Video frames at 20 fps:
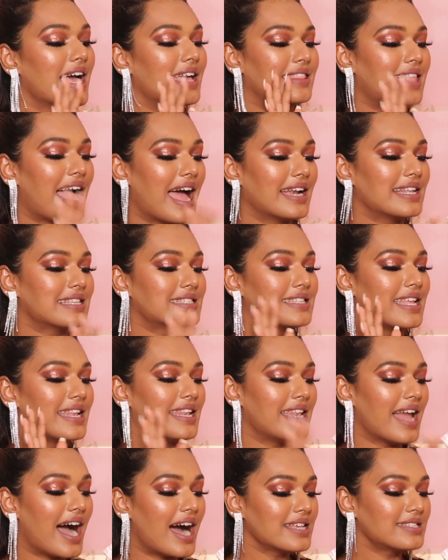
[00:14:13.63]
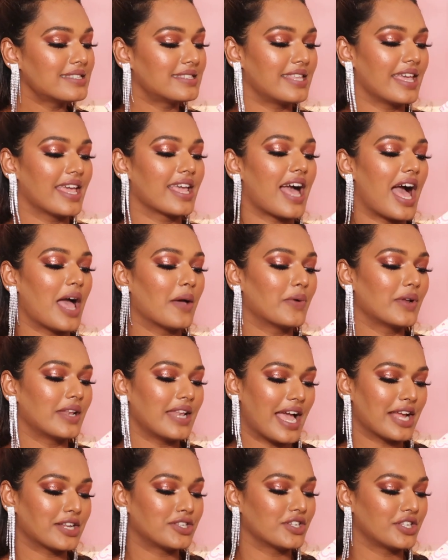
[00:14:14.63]
That is the last thing I would
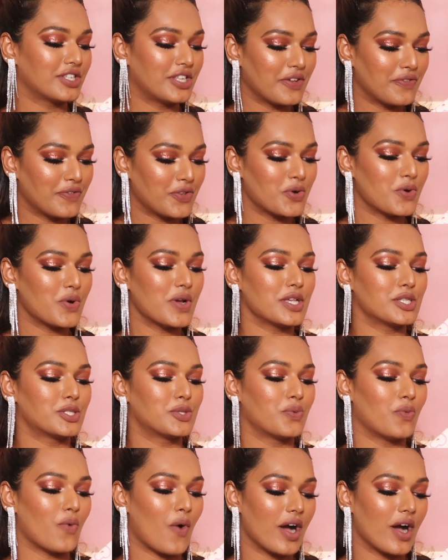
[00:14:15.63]
like to give you is